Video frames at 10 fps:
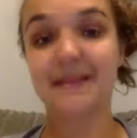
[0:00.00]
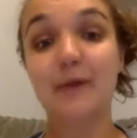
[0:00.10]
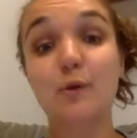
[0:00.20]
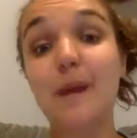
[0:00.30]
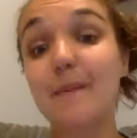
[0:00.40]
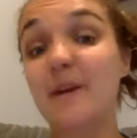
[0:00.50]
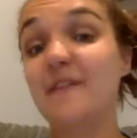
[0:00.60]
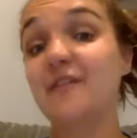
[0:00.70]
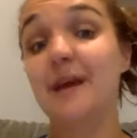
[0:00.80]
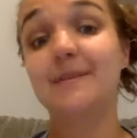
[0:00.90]
Now remember,
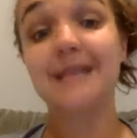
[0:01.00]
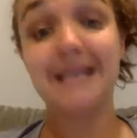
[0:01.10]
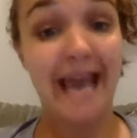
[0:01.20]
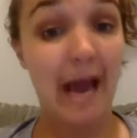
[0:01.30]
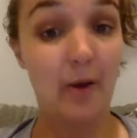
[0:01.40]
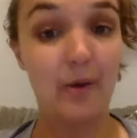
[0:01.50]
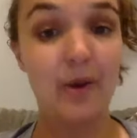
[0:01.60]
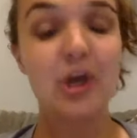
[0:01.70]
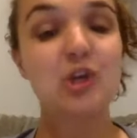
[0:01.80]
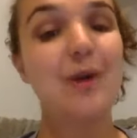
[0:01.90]
for them to count,
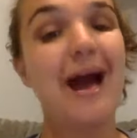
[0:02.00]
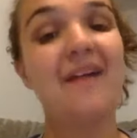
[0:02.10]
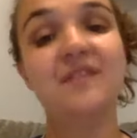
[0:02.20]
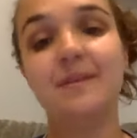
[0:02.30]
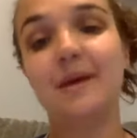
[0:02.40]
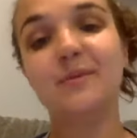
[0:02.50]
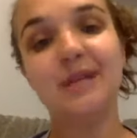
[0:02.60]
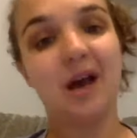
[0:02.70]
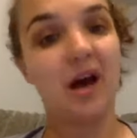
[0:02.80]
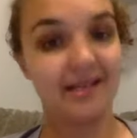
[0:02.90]
you have to be able to
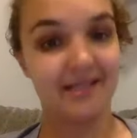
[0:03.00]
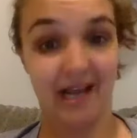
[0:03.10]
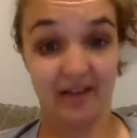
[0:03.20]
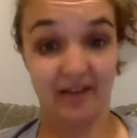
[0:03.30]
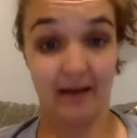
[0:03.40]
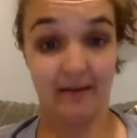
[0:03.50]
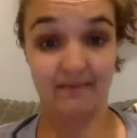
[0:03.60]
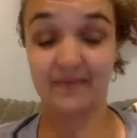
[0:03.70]
contact them.